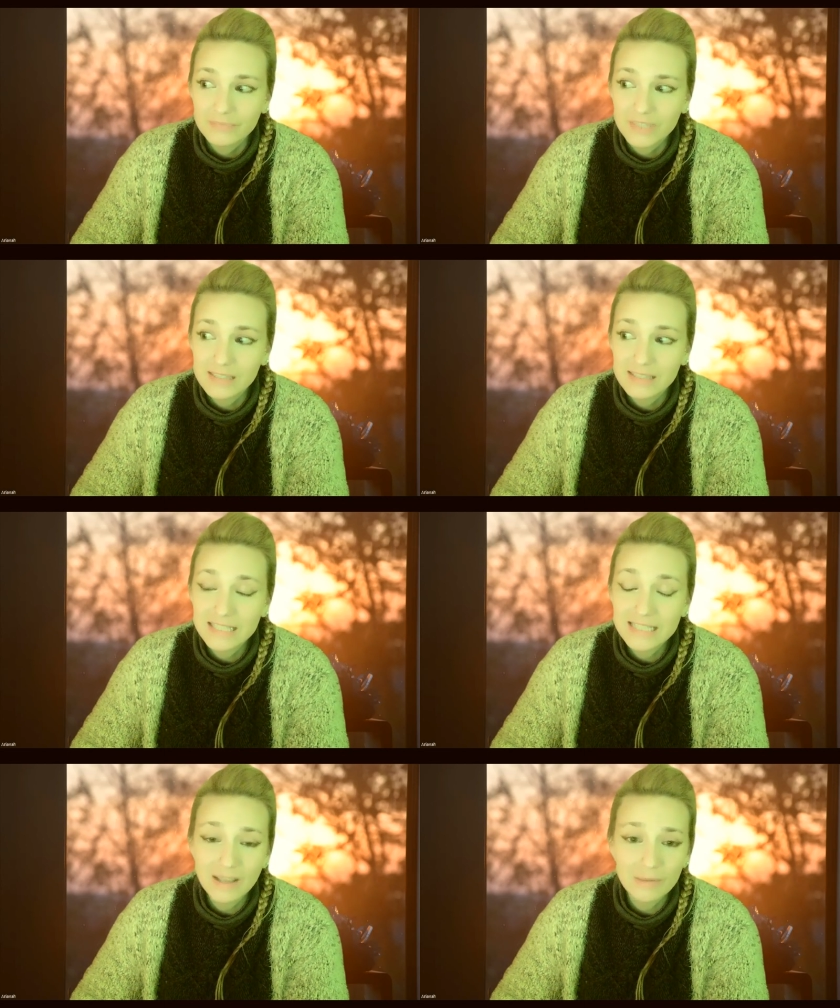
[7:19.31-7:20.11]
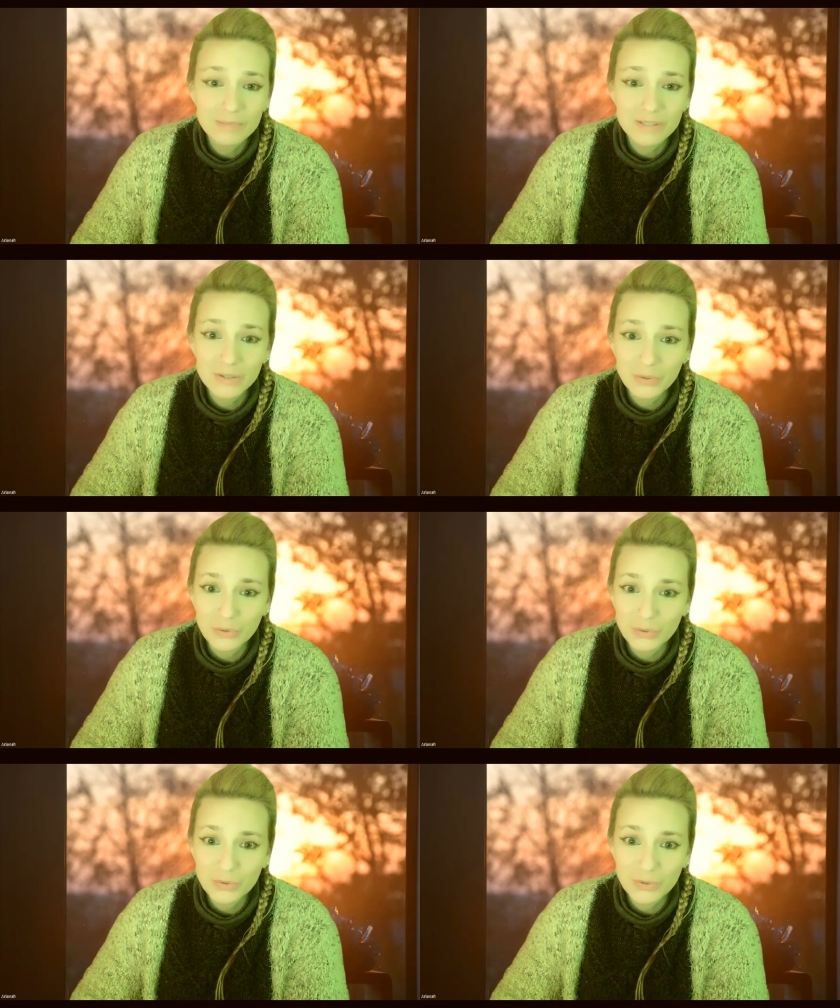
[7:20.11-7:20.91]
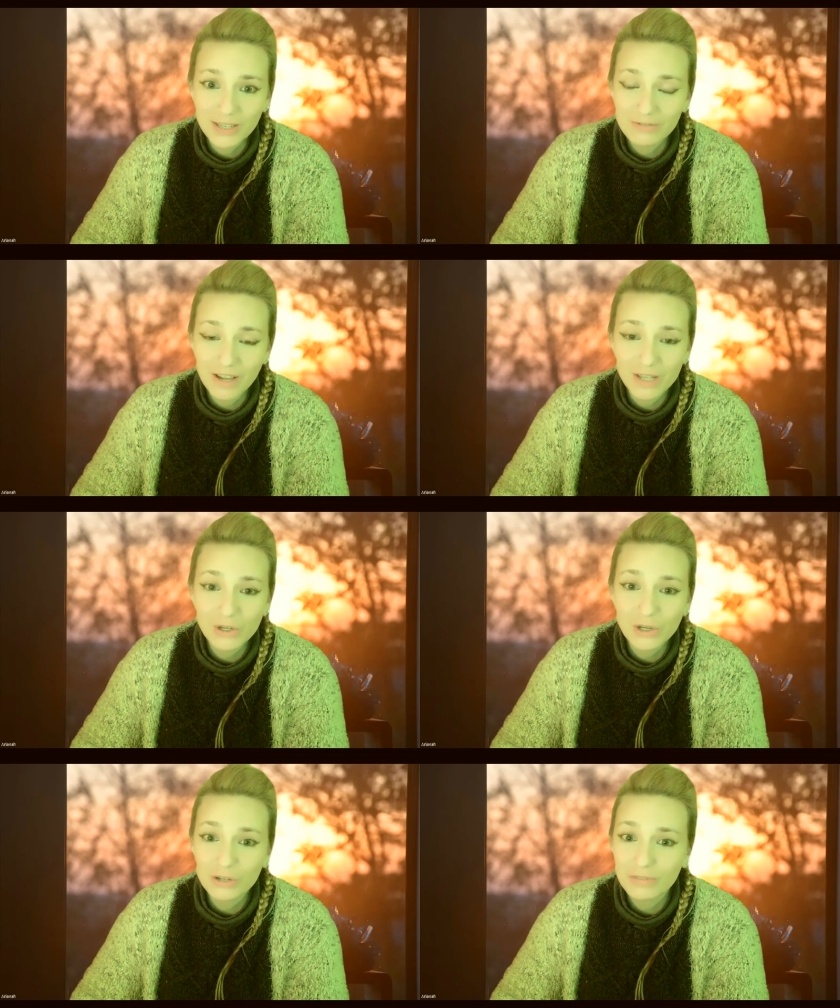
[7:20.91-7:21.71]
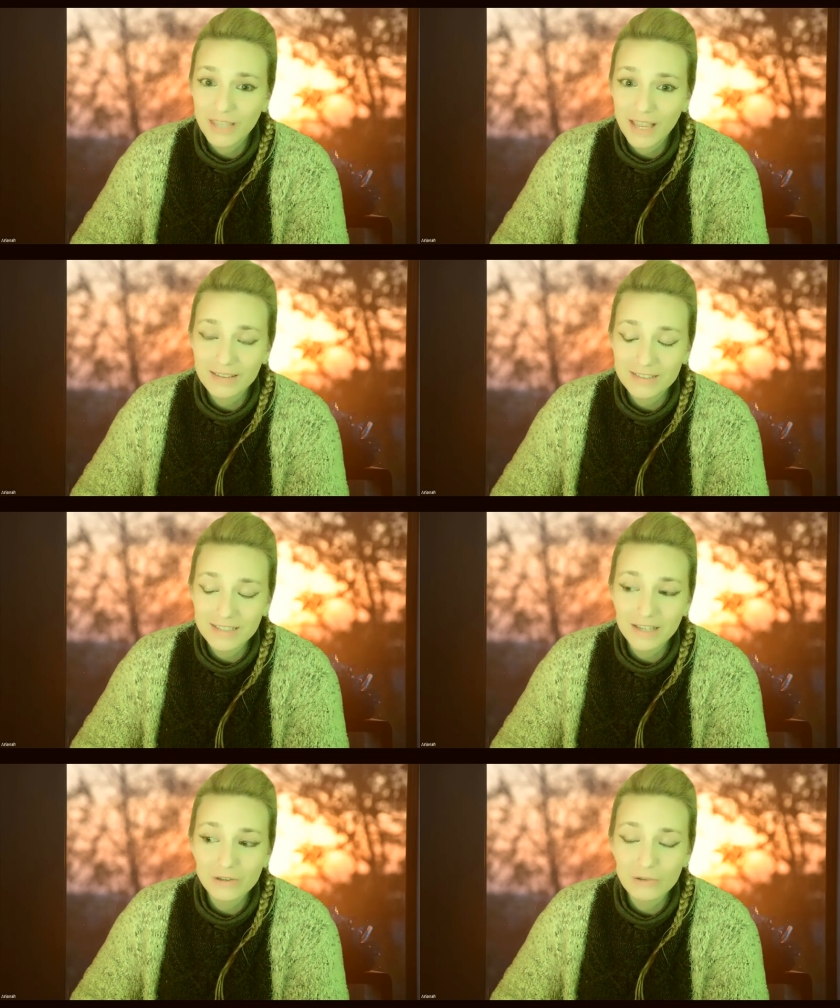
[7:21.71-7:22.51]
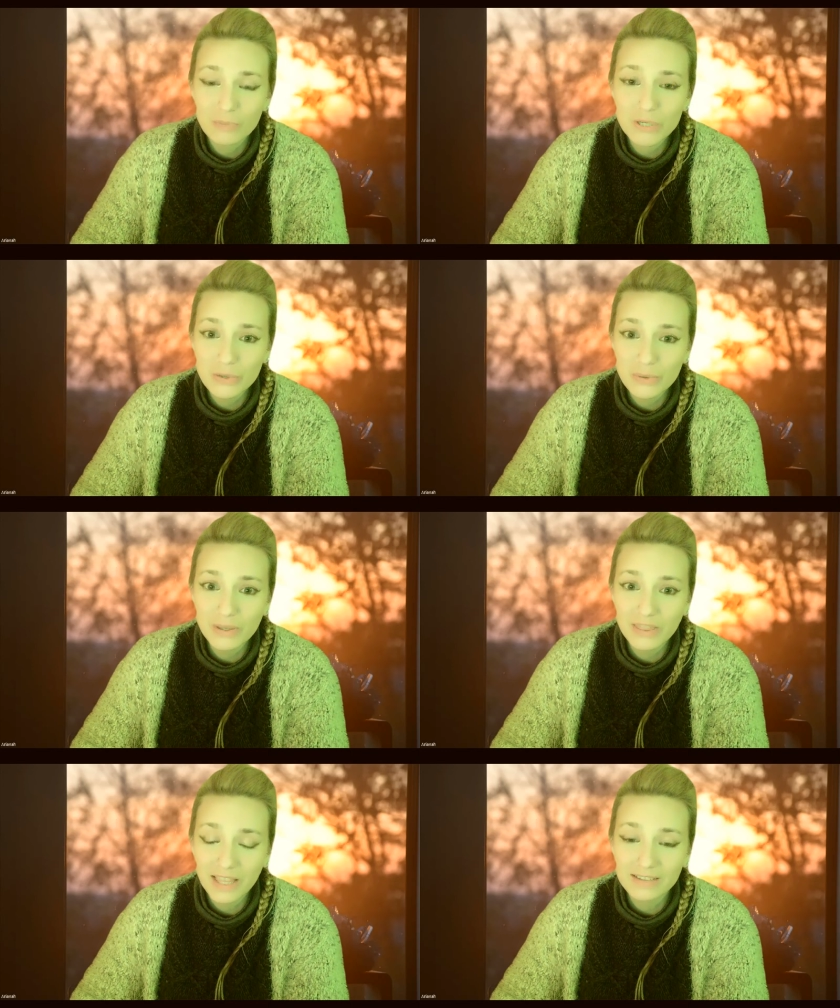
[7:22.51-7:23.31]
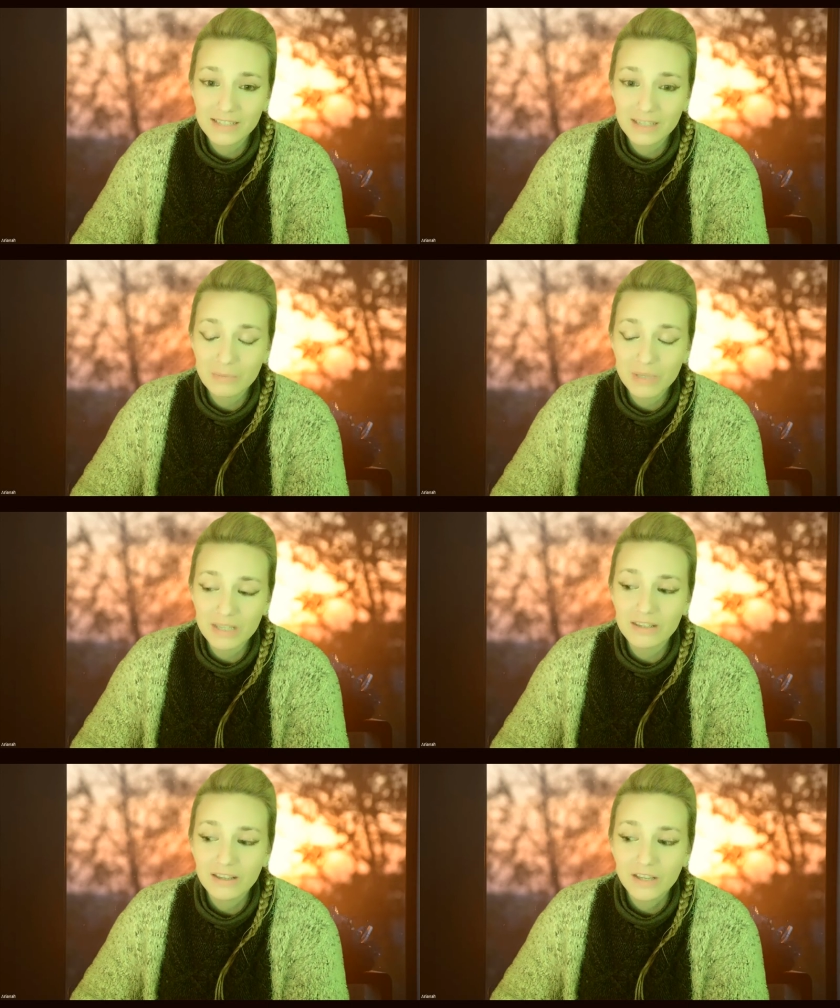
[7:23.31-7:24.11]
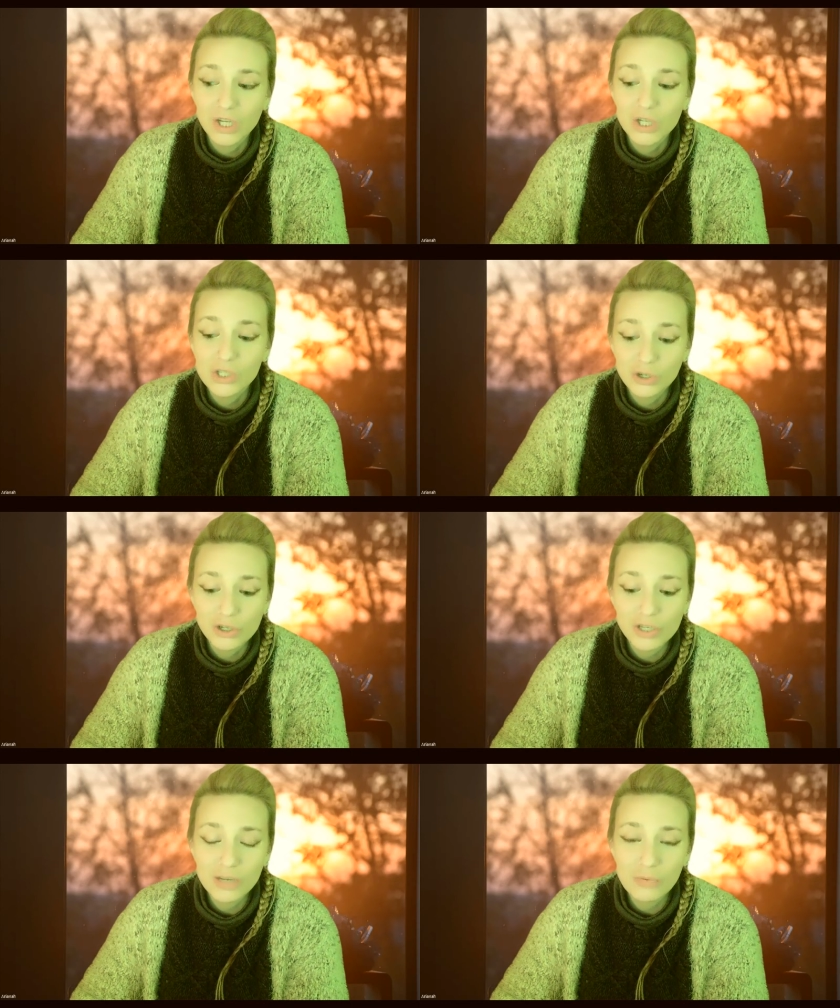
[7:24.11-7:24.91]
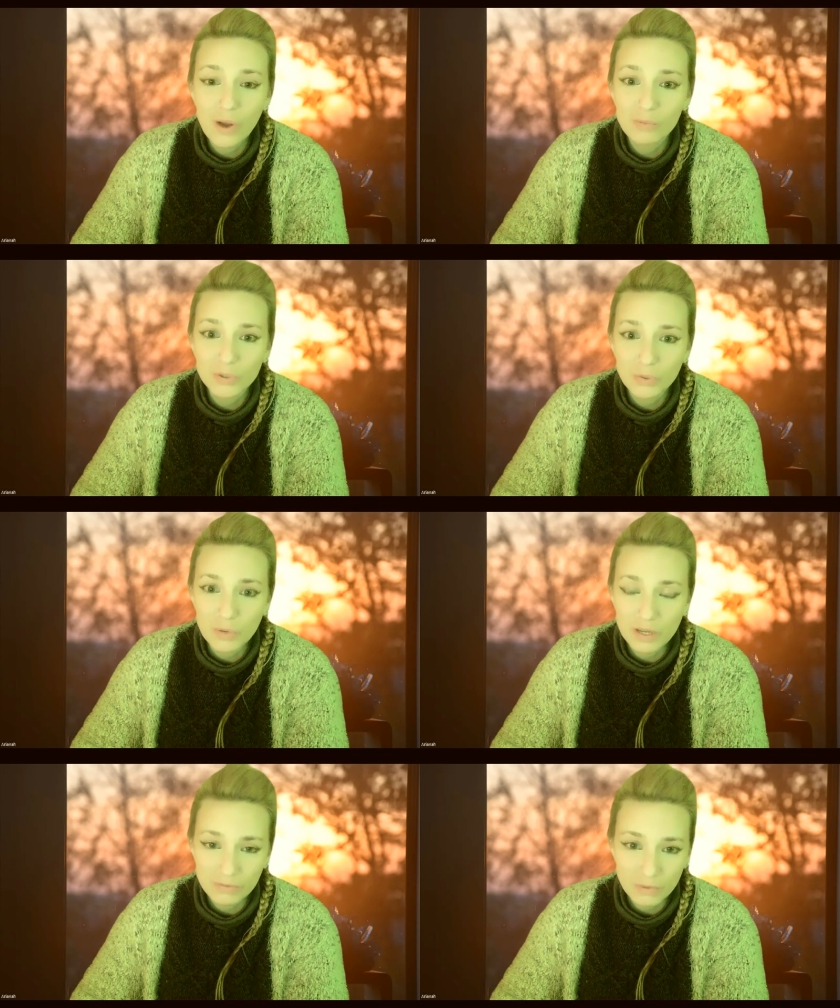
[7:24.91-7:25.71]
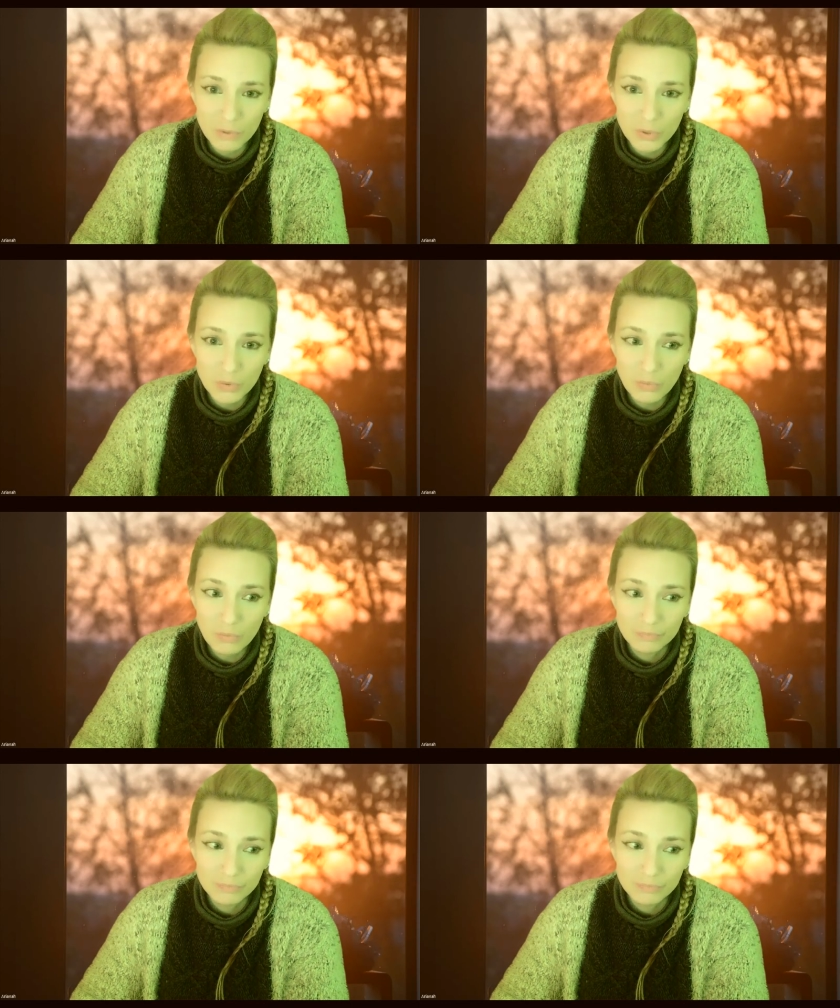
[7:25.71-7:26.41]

these systems you know you can find a lot of things and the material things can be certainly rubbed away from you